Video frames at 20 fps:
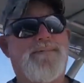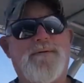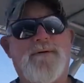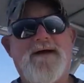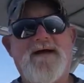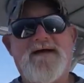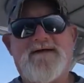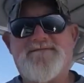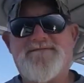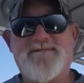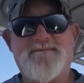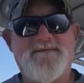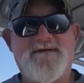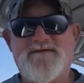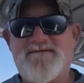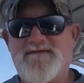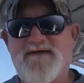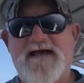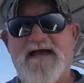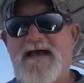break from
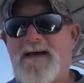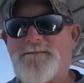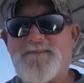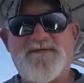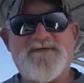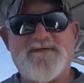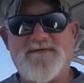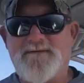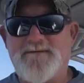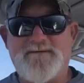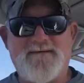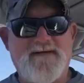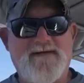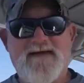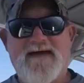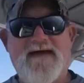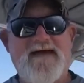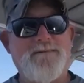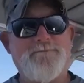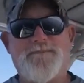this absolute
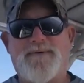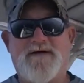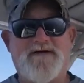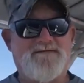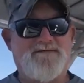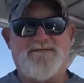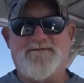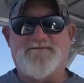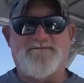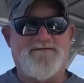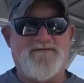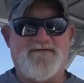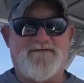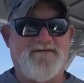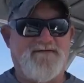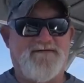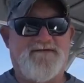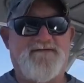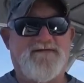gangbuster fishing